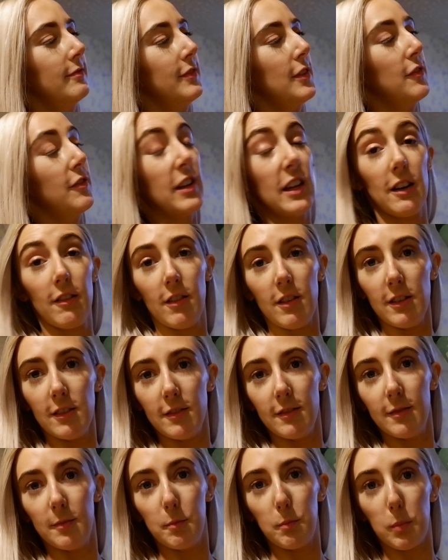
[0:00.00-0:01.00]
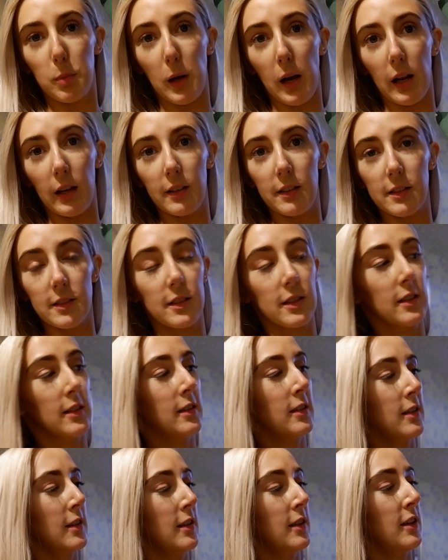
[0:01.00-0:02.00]
Vivera plant
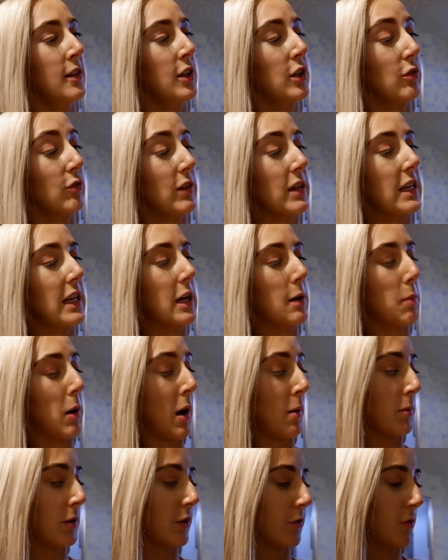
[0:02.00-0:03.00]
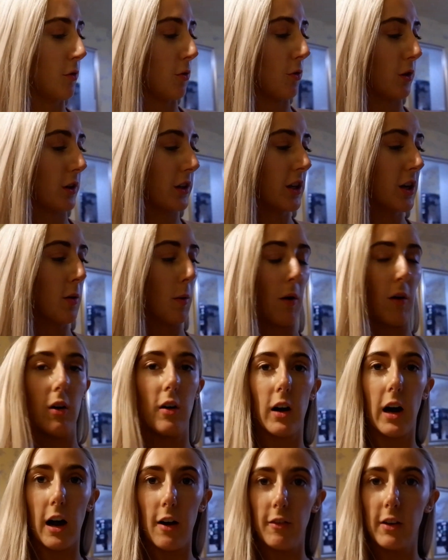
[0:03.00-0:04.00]
Greek kebabs. I thought, you know
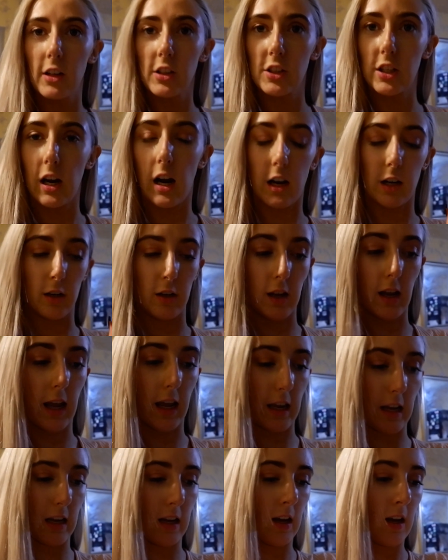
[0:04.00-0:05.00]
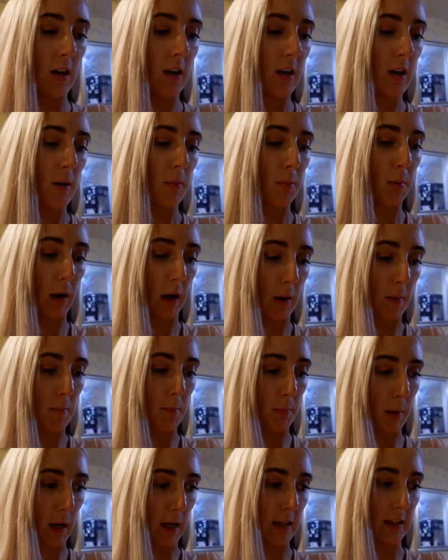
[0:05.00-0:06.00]
what, I haven't actually had a
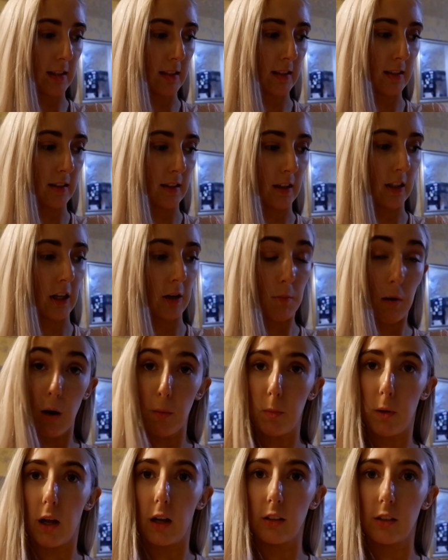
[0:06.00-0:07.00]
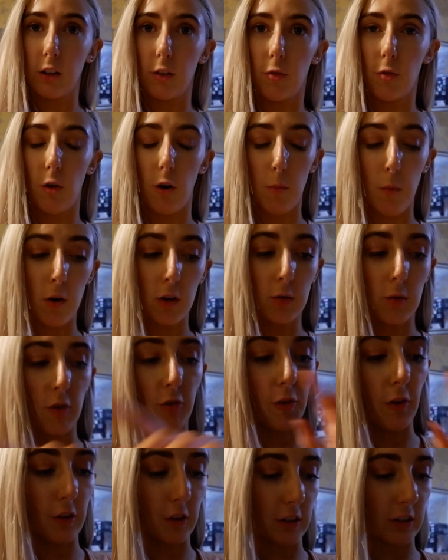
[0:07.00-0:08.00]
plant-based kebab yet, so I thought I might as well
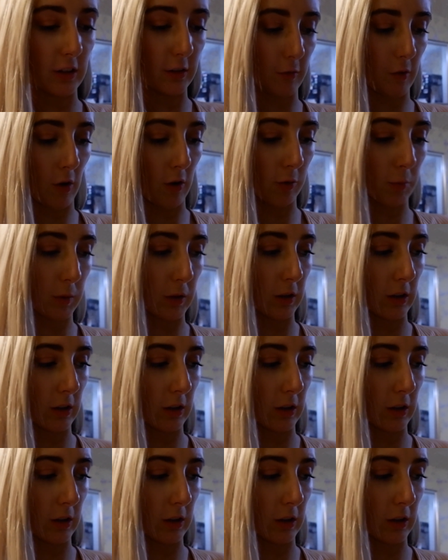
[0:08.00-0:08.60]
throw this in the vlog,